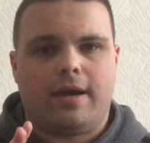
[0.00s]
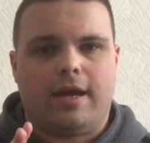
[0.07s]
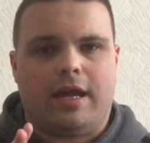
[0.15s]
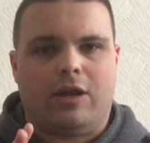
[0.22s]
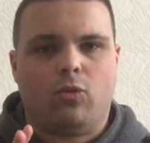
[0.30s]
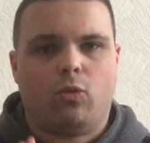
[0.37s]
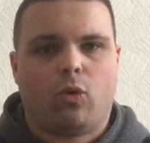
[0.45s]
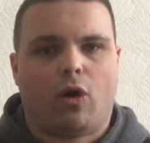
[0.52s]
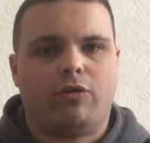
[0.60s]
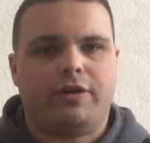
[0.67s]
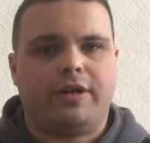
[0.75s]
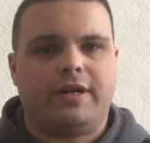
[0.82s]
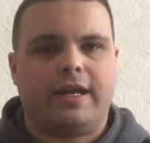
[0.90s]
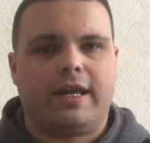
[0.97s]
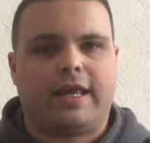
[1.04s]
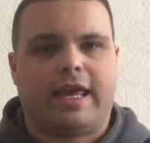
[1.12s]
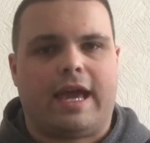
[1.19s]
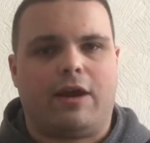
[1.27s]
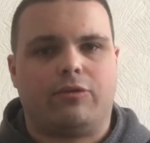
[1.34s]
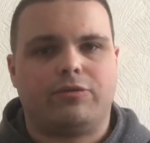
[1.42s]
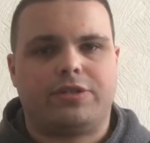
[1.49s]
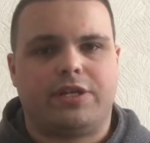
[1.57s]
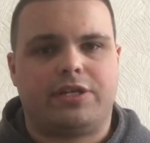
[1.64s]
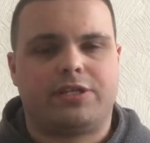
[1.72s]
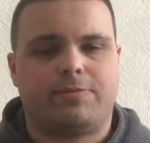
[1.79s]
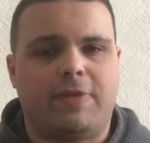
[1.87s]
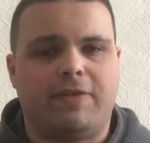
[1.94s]
in Warren County,
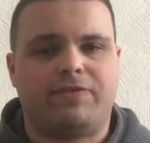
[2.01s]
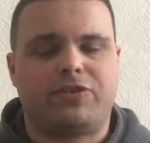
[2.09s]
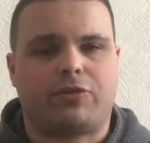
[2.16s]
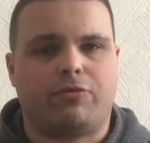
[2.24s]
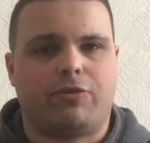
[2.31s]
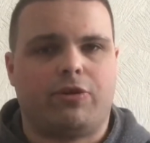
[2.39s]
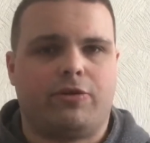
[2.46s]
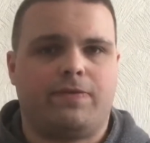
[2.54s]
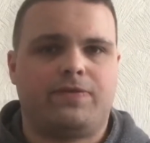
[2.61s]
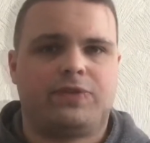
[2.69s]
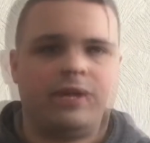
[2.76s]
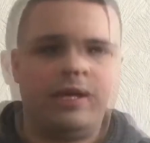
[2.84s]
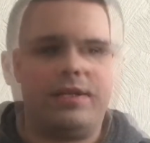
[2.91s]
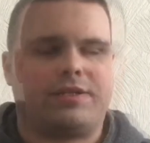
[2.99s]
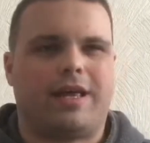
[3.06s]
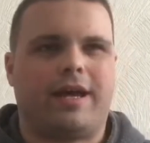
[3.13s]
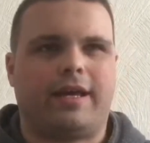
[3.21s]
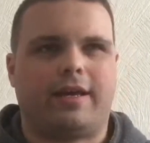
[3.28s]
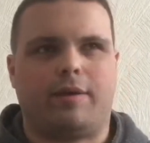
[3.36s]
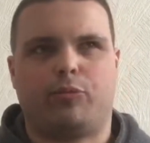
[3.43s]
Smiths Groves. It's like a